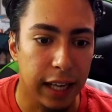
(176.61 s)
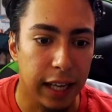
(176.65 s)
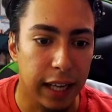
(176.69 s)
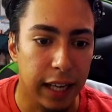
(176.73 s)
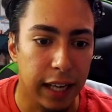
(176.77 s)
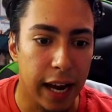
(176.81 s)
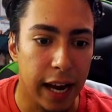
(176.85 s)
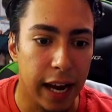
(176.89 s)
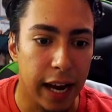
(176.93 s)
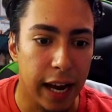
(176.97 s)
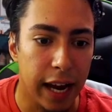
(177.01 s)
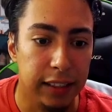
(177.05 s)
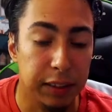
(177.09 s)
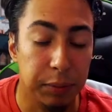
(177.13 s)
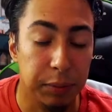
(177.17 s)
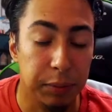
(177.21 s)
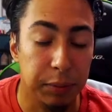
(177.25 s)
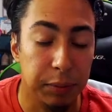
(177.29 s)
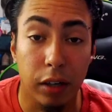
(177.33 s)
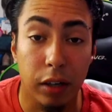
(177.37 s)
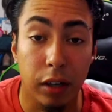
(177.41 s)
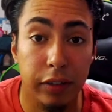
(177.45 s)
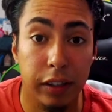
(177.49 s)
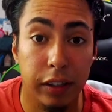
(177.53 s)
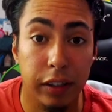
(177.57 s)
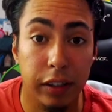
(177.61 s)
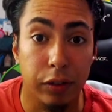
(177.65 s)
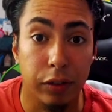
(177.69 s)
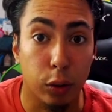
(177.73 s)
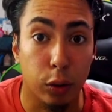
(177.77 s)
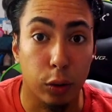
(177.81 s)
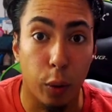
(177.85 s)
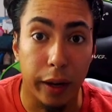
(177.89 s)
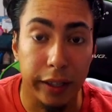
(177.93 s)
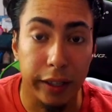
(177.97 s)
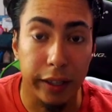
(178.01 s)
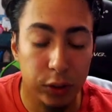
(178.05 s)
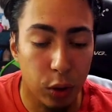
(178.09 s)
and it's perfect for
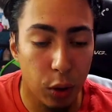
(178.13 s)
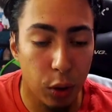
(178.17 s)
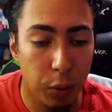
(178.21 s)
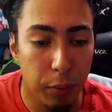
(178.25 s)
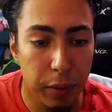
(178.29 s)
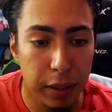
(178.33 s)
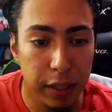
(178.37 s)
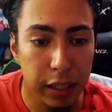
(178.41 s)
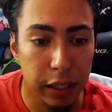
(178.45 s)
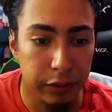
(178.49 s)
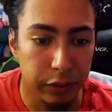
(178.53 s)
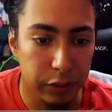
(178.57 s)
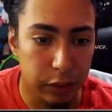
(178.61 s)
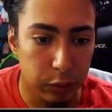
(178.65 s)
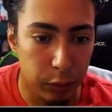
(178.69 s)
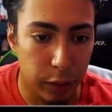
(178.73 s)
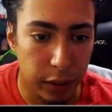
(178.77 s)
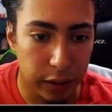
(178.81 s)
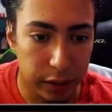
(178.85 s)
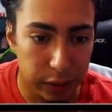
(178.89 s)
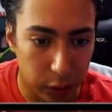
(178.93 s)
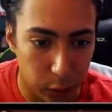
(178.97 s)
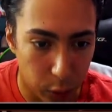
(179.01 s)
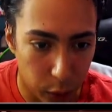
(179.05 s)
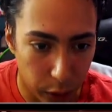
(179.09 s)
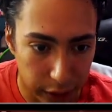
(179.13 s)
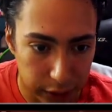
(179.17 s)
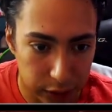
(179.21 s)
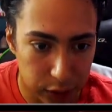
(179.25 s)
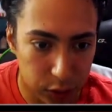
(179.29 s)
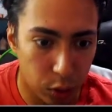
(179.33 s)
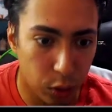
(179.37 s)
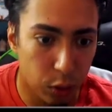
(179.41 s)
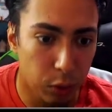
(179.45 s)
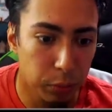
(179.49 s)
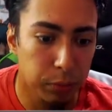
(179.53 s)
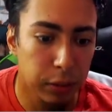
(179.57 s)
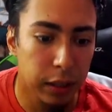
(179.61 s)
quick scoping if you want to quick
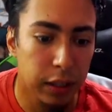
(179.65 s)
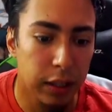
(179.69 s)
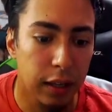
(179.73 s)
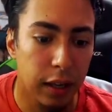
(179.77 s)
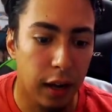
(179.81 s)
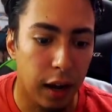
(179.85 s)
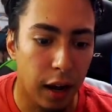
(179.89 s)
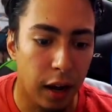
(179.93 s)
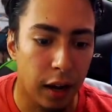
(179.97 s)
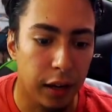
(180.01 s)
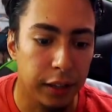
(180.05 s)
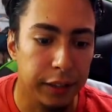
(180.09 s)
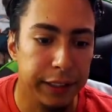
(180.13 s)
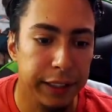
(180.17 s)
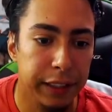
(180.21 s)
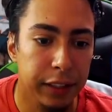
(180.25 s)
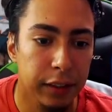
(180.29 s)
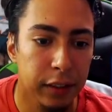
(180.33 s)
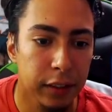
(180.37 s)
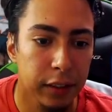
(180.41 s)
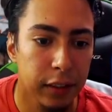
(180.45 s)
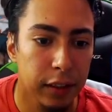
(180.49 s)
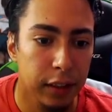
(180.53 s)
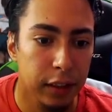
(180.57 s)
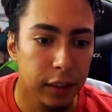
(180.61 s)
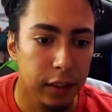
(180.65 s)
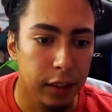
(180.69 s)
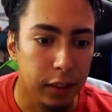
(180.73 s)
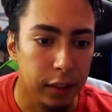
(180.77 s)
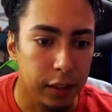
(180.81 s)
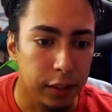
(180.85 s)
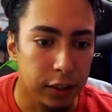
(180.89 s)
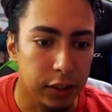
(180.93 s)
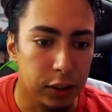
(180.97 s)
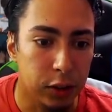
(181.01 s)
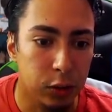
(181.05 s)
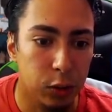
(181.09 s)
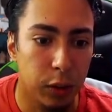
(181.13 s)
scope on here you
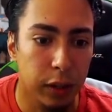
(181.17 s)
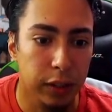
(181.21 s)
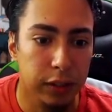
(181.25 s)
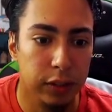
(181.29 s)
can just quick